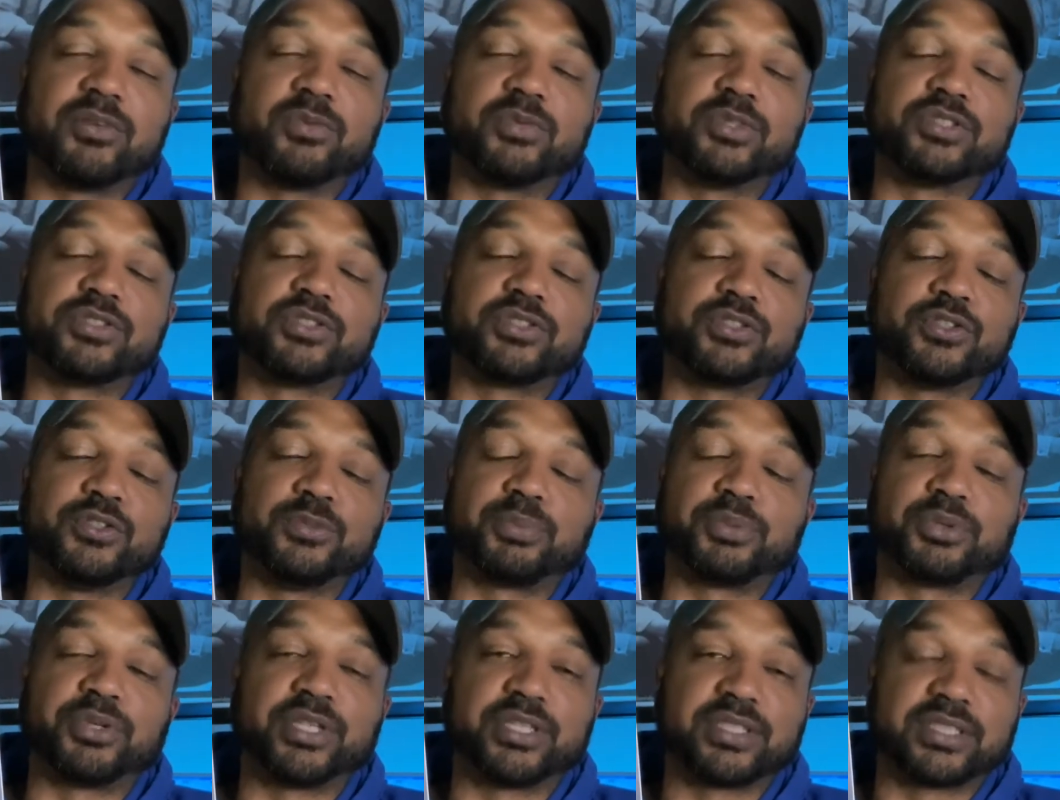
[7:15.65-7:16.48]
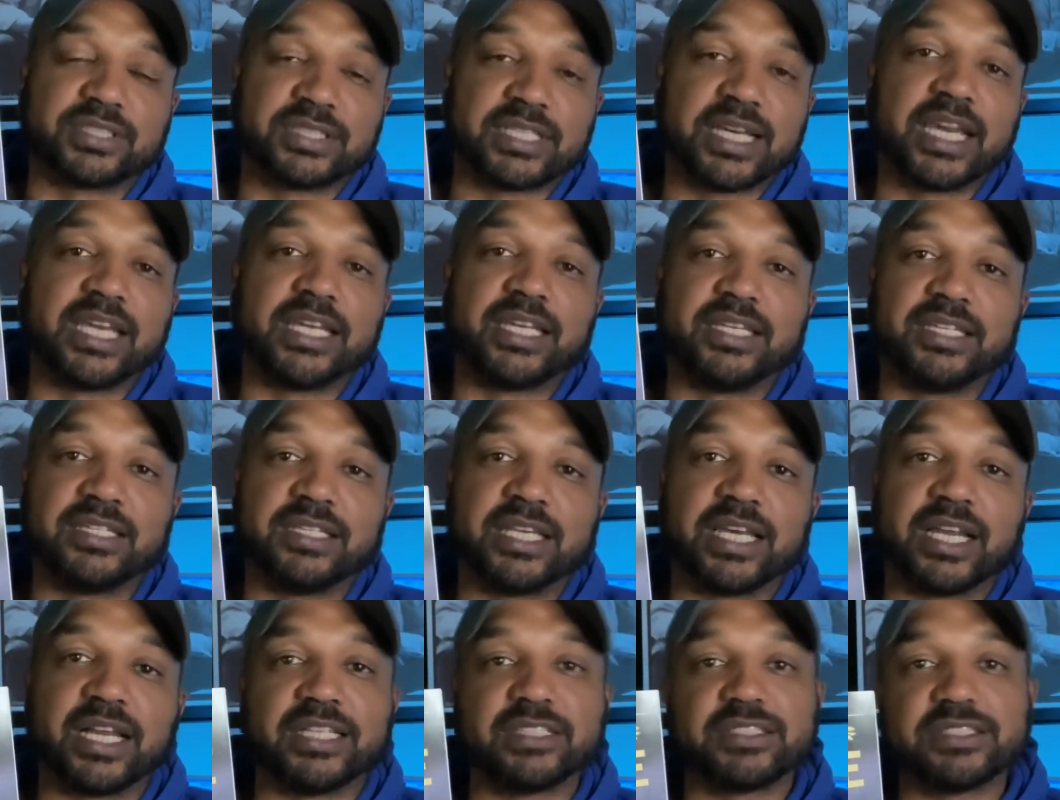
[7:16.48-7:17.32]
was super excited
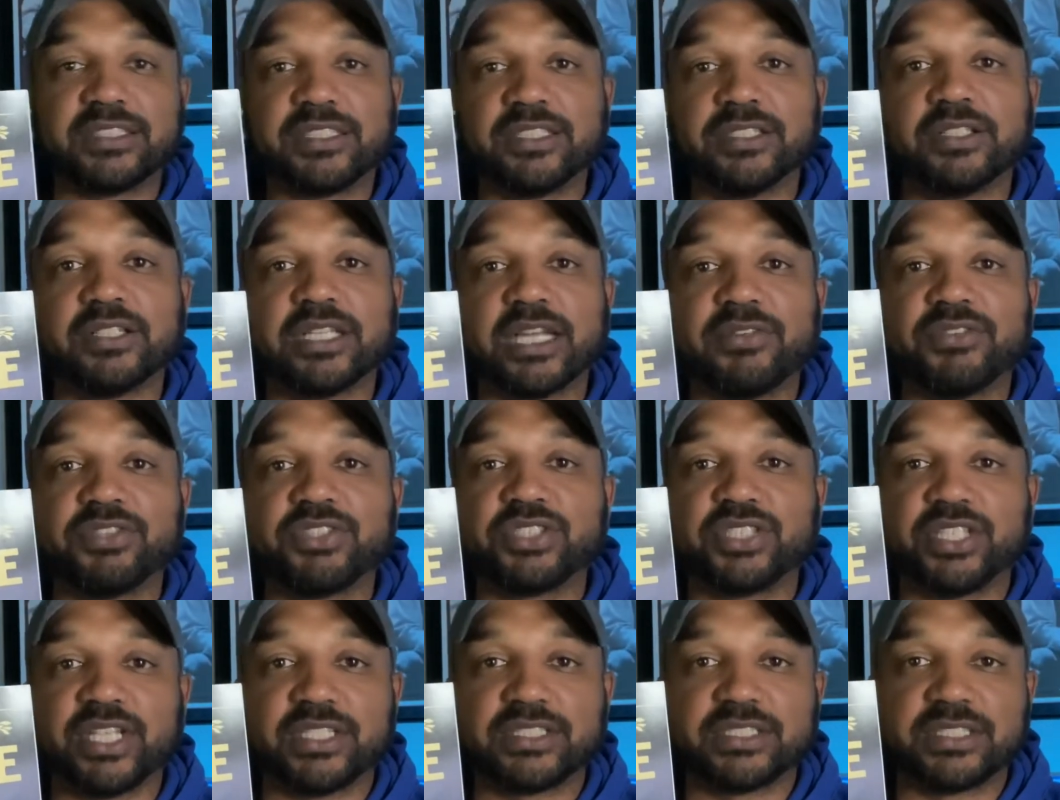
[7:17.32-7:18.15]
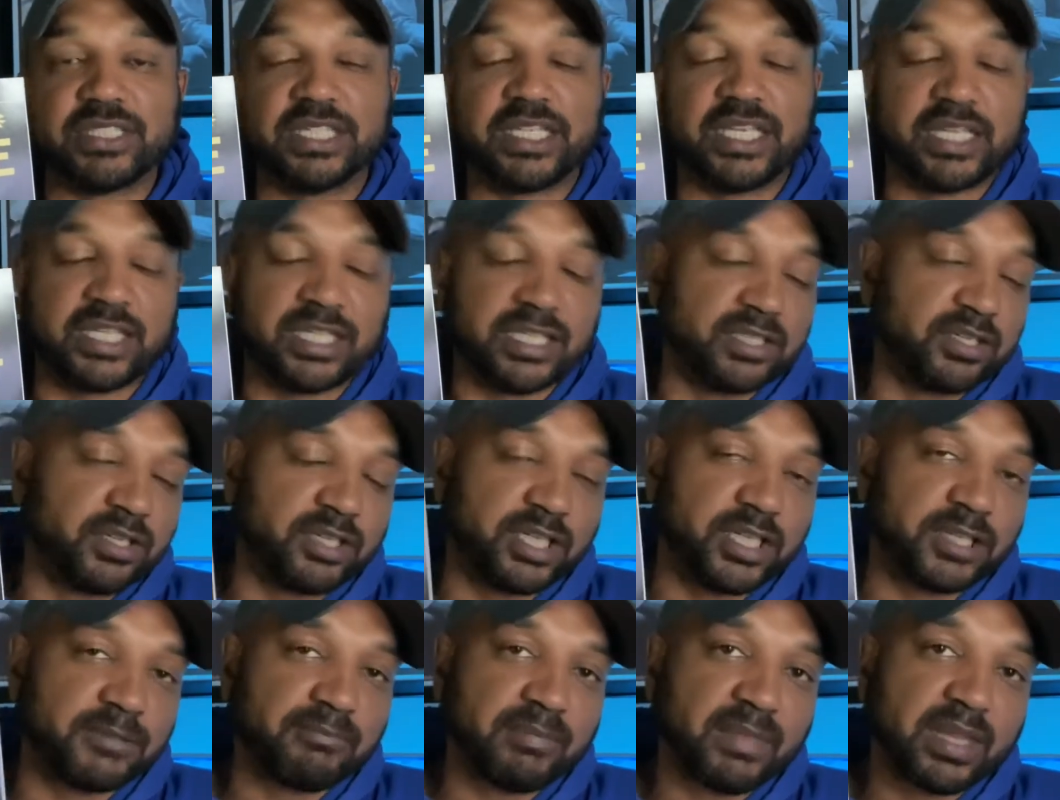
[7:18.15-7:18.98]
that I still have a chance to get in on
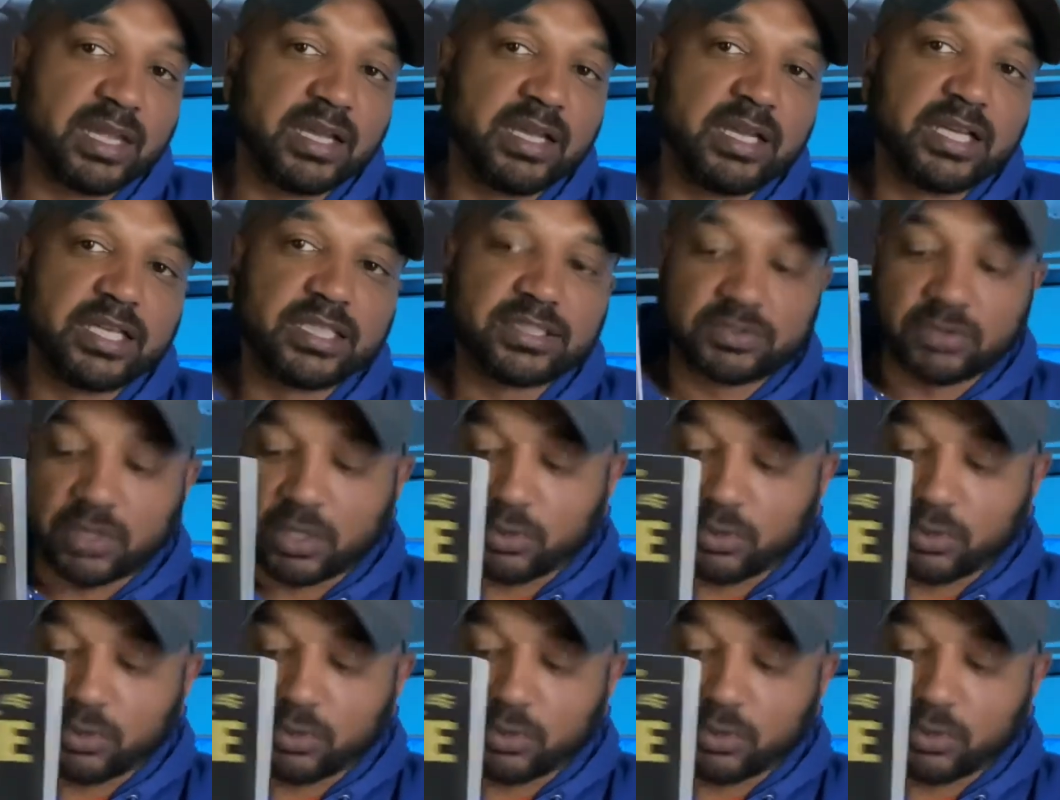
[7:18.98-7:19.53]
it. So I